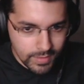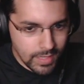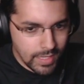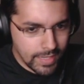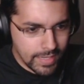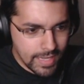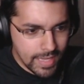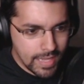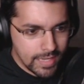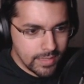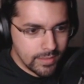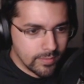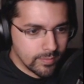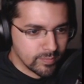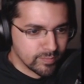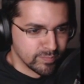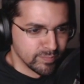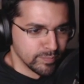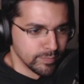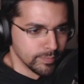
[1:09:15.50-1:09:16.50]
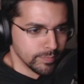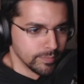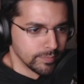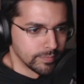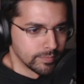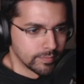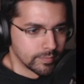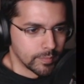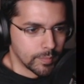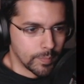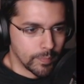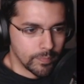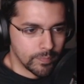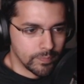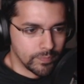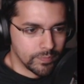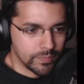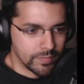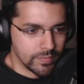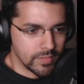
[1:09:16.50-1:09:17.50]
again,
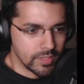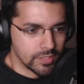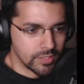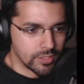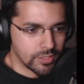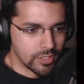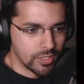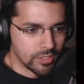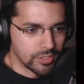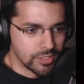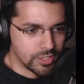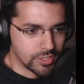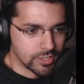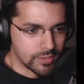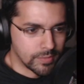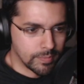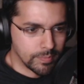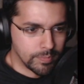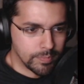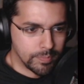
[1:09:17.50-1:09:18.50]
this is all just